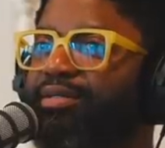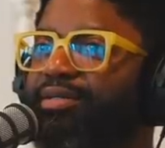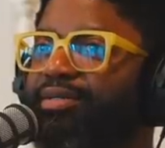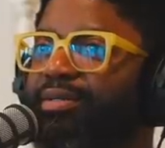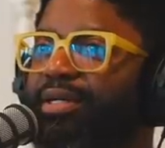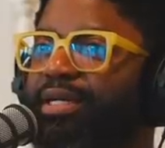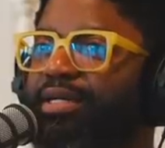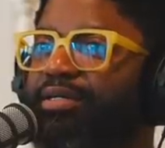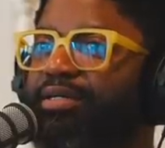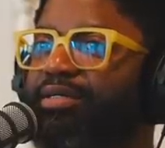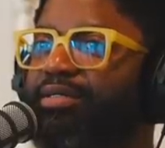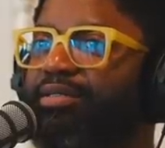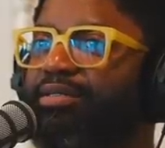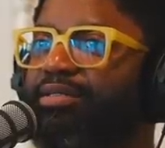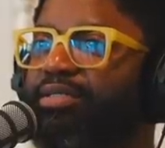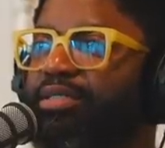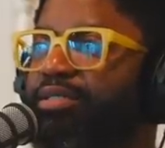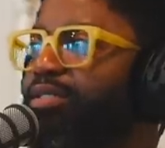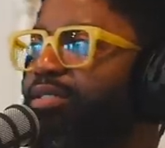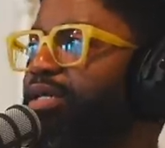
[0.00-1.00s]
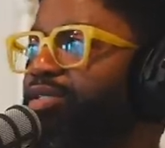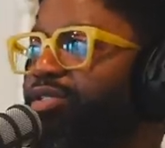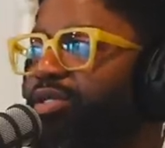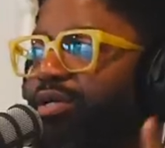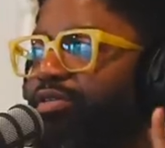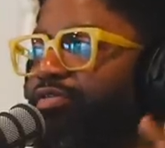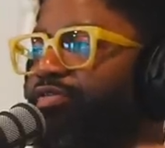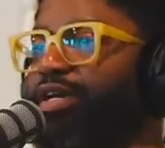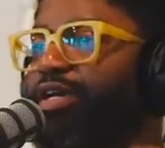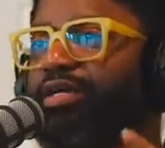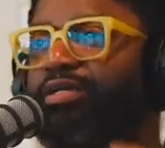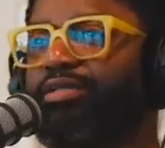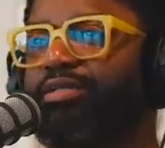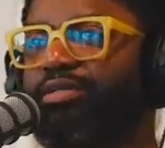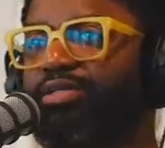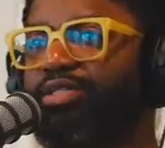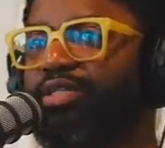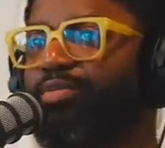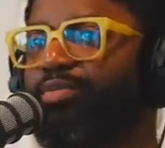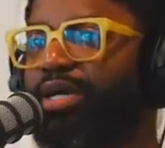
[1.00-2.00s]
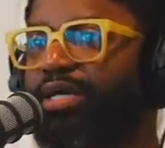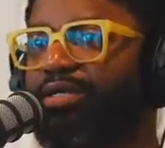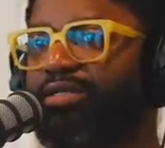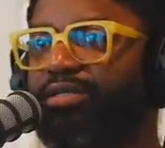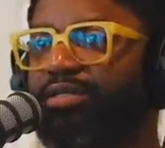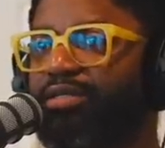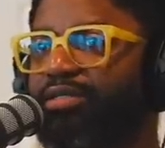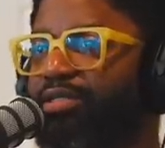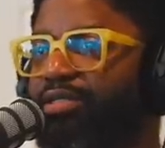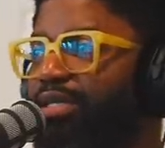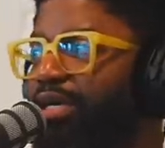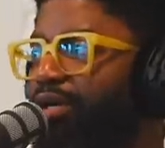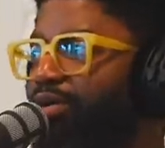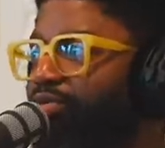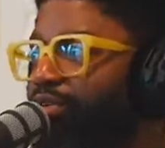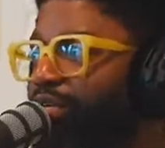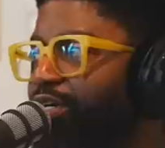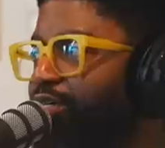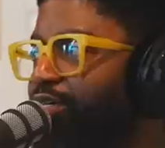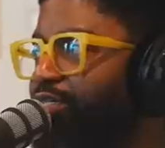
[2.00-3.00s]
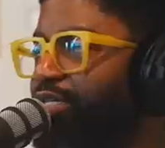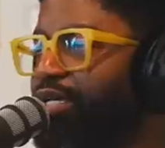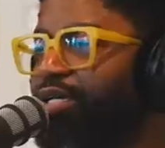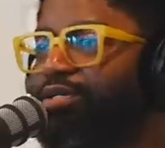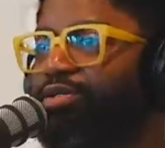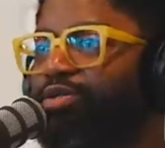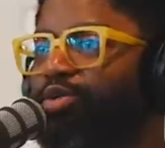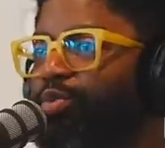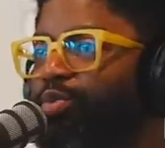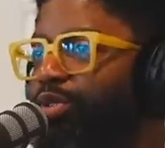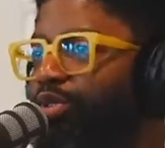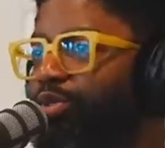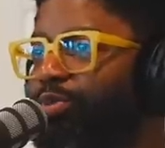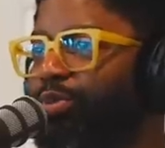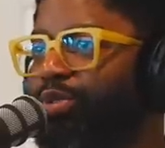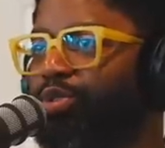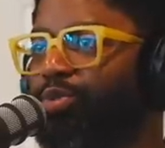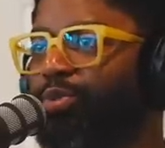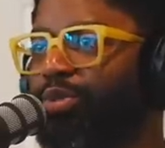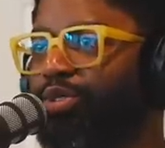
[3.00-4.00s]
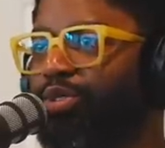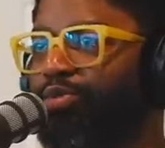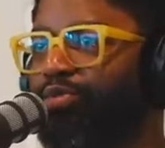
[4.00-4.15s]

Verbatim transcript: Right? She's not trying to fake it till she makes it. She's not over here saying Scooby Dooby Dooby Doo